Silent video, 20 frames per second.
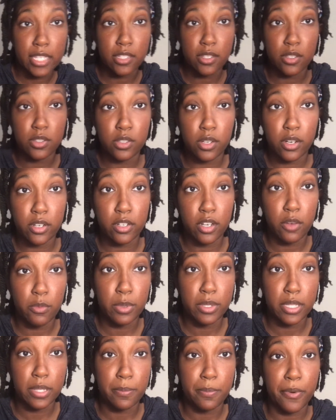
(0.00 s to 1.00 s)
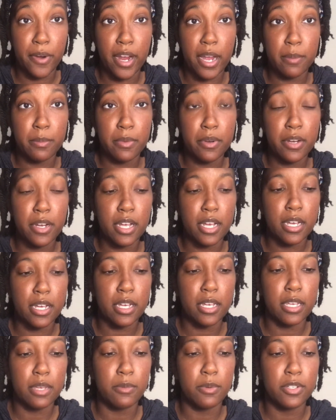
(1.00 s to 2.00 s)
so starting off with the primer,
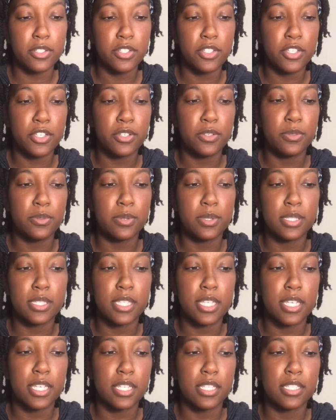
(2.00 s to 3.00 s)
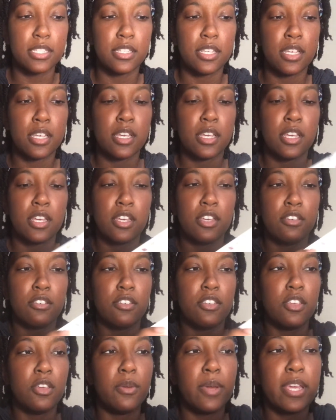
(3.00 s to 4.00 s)
I want to use this
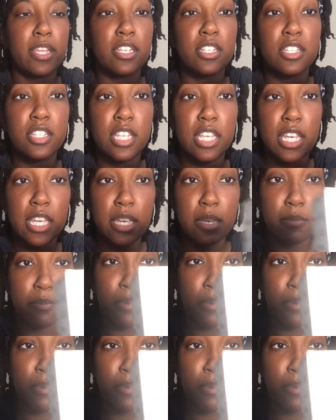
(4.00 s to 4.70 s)
UHD